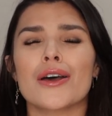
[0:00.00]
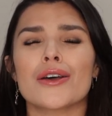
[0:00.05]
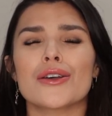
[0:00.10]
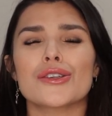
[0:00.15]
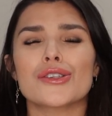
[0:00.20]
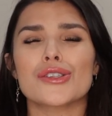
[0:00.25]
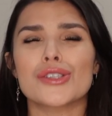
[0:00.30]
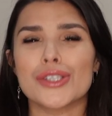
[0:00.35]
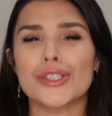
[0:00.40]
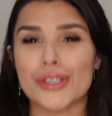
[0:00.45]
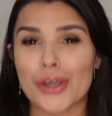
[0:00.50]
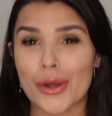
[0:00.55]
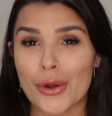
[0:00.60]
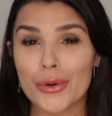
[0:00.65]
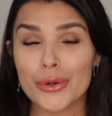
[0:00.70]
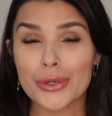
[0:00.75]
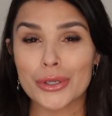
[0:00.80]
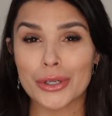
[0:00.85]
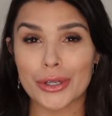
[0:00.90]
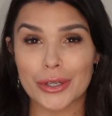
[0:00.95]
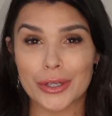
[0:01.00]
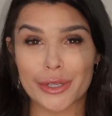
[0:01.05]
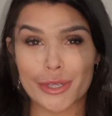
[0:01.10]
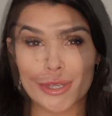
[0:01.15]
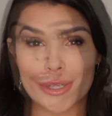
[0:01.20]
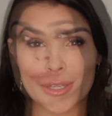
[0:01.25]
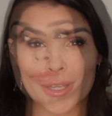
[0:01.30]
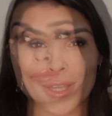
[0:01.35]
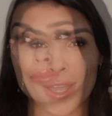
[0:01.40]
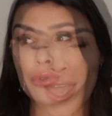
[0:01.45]
so good.
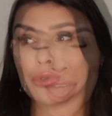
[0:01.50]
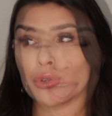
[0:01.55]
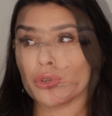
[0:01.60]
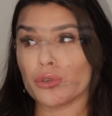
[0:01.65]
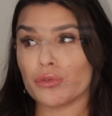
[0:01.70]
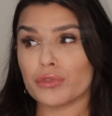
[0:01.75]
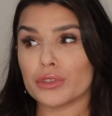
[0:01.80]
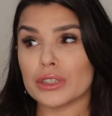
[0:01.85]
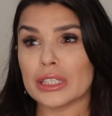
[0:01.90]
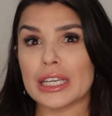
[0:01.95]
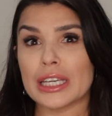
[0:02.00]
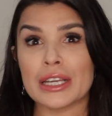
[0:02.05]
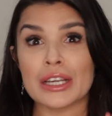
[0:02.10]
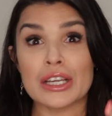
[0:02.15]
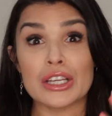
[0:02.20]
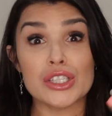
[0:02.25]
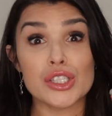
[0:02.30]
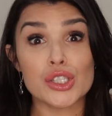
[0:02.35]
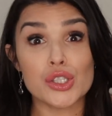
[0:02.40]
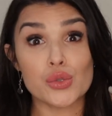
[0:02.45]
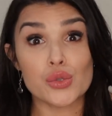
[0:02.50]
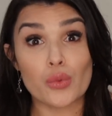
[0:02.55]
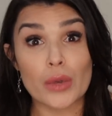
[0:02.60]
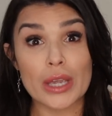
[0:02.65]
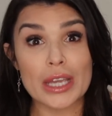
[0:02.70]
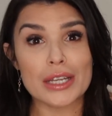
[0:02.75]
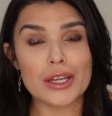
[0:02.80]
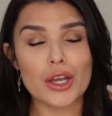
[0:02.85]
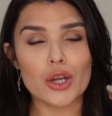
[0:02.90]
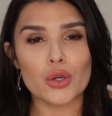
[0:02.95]
A beautifully
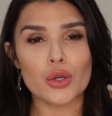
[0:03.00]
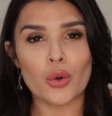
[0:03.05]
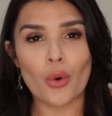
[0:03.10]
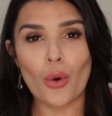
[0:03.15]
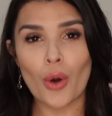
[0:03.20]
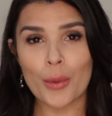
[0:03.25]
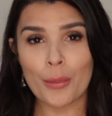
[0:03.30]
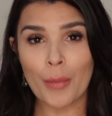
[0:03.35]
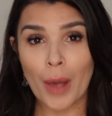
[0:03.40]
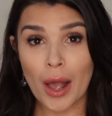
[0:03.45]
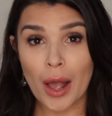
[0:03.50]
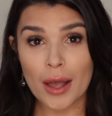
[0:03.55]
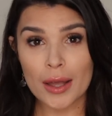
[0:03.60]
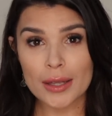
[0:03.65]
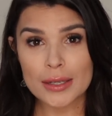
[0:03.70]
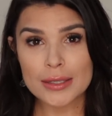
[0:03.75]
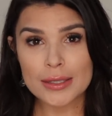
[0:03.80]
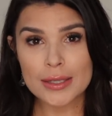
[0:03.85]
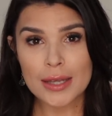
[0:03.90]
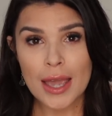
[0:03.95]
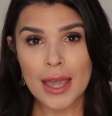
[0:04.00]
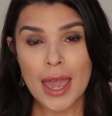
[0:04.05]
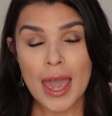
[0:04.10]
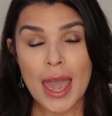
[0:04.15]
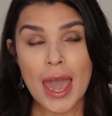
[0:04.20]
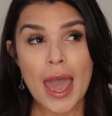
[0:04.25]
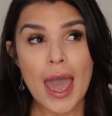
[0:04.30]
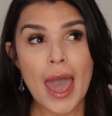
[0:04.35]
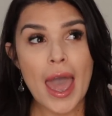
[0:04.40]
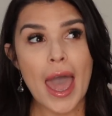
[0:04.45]
sweet gourmand.
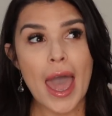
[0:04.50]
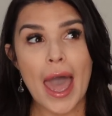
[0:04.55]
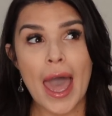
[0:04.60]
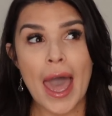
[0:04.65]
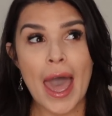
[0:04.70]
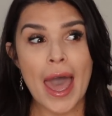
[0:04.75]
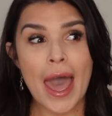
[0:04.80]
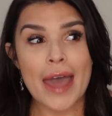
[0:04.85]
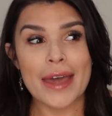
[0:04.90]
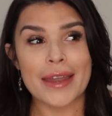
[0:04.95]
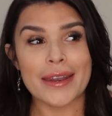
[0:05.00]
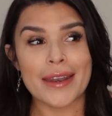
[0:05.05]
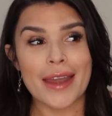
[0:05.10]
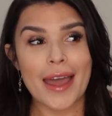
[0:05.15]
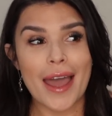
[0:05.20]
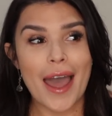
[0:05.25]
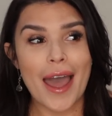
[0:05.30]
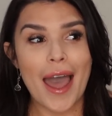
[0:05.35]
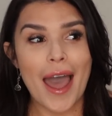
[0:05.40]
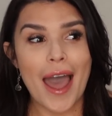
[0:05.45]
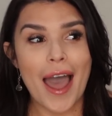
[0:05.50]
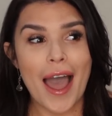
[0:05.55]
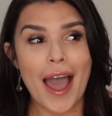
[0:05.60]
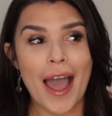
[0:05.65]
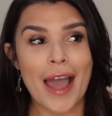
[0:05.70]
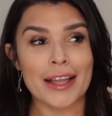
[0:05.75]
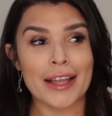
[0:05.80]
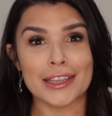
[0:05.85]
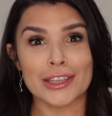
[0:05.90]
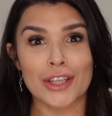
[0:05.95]
And
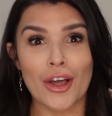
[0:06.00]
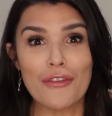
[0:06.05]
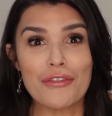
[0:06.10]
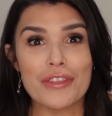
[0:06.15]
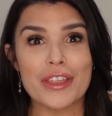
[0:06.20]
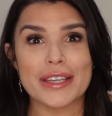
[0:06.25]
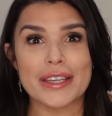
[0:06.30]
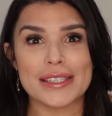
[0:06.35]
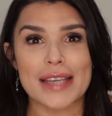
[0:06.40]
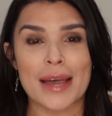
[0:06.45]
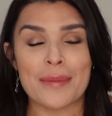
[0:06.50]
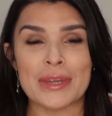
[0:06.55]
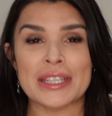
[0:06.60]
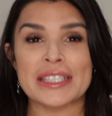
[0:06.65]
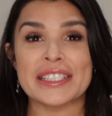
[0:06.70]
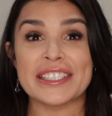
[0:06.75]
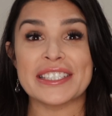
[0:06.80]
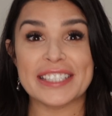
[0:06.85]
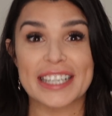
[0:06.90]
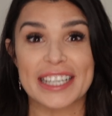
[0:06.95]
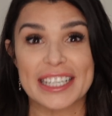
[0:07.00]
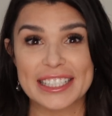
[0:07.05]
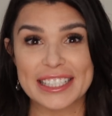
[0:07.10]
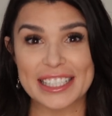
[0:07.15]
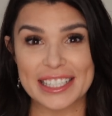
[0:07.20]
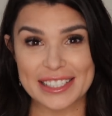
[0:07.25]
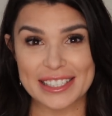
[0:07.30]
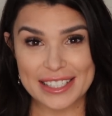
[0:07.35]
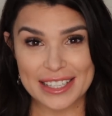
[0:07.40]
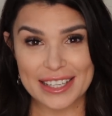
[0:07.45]
I love this. I'm
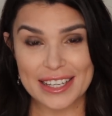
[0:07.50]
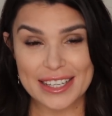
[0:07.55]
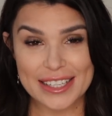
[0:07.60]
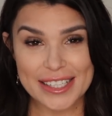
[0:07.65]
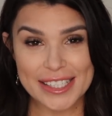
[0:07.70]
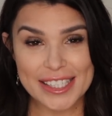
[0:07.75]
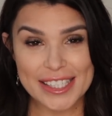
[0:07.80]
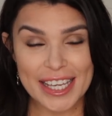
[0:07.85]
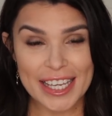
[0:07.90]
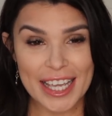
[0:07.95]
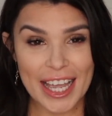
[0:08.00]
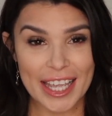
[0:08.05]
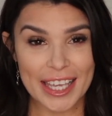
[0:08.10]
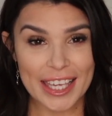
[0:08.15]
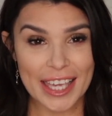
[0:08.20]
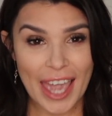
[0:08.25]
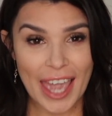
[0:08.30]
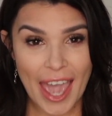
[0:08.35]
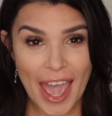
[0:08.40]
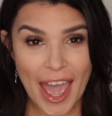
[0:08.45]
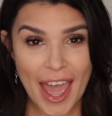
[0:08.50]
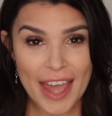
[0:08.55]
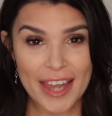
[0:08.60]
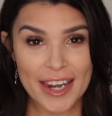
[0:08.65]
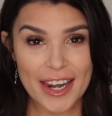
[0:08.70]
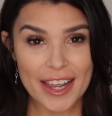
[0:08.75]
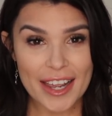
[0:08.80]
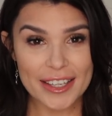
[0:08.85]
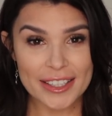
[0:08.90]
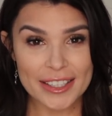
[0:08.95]
addicted to this. Like, I
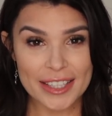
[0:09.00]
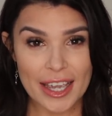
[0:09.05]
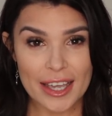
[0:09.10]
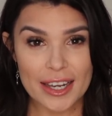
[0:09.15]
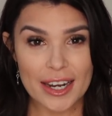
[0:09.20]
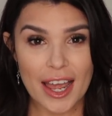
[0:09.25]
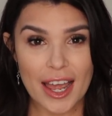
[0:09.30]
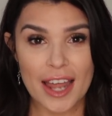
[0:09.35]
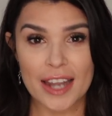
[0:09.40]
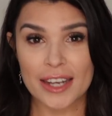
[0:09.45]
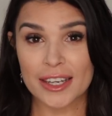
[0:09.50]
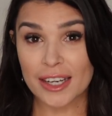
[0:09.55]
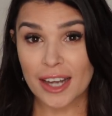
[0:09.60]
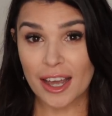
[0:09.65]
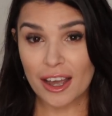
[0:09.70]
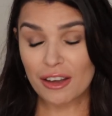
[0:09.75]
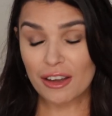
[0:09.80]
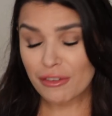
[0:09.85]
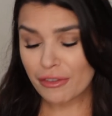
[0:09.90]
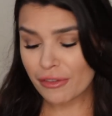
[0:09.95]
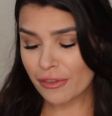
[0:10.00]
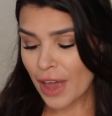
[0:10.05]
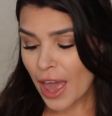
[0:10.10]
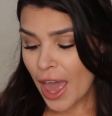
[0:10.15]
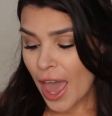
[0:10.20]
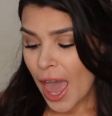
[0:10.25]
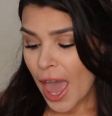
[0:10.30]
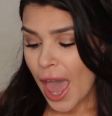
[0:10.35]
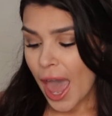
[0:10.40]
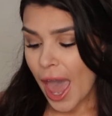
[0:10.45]
can't get enough,
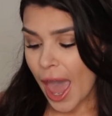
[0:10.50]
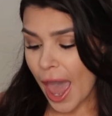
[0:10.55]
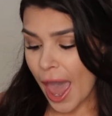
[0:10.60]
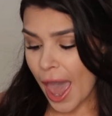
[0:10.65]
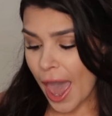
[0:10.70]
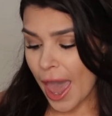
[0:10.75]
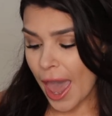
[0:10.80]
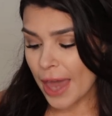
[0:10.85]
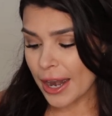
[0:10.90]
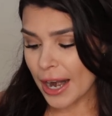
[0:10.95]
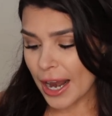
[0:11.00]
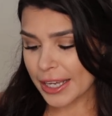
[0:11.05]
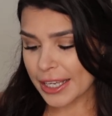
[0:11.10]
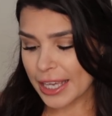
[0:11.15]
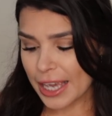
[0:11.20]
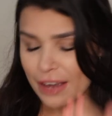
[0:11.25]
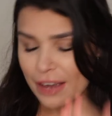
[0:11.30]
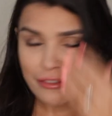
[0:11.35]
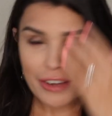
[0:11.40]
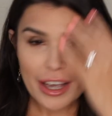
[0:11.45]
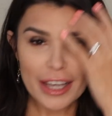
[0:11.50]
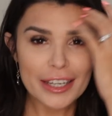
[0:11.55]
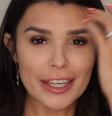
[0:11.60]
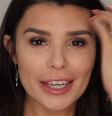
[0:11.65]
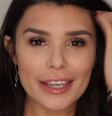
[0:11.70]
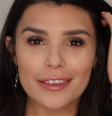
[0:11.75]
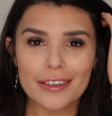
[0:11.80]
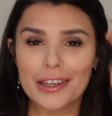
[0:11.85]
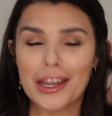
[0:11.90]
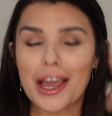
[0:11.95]
and I can't find
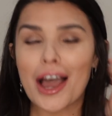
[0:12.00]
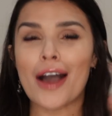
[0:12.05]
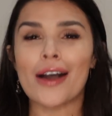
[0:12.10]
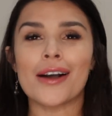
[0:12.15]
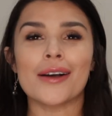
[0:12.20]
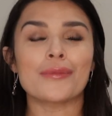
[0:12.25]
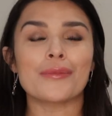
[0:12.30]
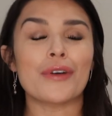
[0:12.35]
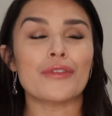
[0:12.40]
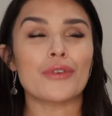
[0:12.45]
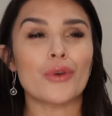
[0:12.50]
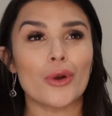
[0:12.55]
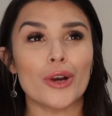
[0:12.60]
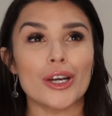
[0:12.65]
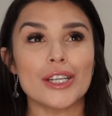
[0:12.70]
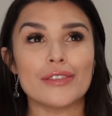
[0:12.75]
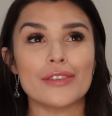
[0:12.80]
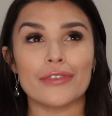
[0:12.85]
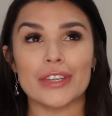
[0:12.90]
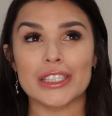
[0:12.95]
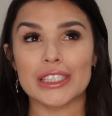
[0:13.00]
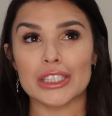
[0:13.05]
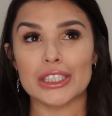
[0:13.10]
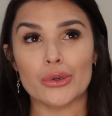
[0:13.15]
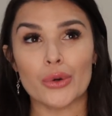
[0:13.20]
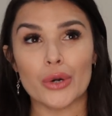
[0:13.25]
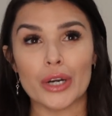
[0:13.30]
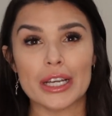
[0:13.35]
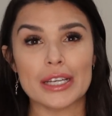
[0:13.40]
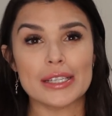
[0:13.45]
it. Of course,
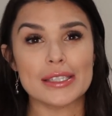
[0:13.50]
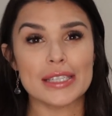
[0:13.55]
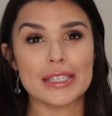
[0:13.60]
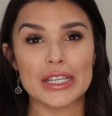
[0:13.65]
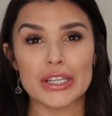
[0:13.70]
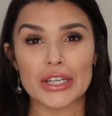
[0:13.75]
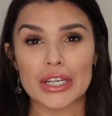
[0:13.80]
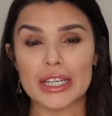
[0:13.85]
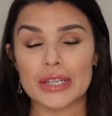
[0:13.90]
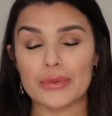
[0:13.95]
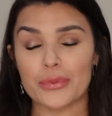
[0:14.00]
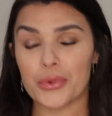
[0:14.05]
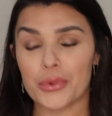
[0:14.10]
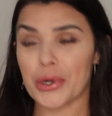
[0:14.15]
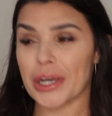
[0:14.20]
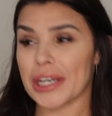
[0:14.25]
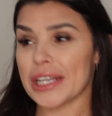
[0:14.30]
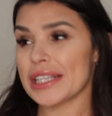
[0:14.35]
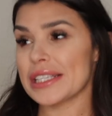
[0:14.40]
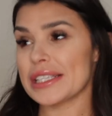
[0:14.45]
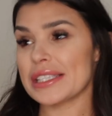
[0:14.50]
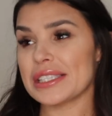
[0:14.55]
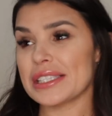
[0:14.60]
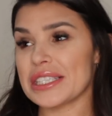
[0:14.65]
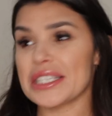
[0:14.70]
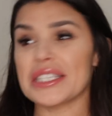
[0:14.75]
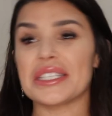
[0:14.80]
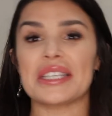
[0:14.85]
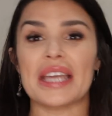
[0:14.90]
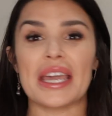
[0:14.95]
Victoria's Secret
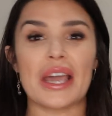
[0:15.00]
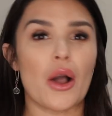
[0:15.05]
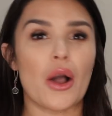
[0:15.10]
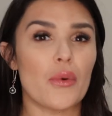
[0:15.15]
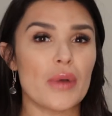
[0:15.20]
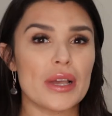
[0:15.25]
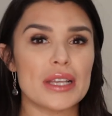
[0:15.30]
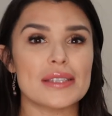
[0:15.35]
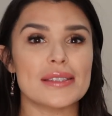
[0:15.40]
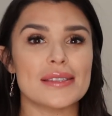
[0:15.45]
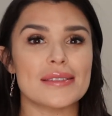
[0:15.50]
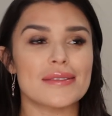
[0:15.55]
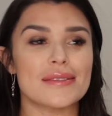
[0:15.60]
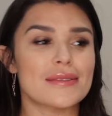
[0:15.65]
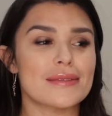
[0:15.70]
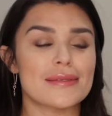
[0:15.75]
they always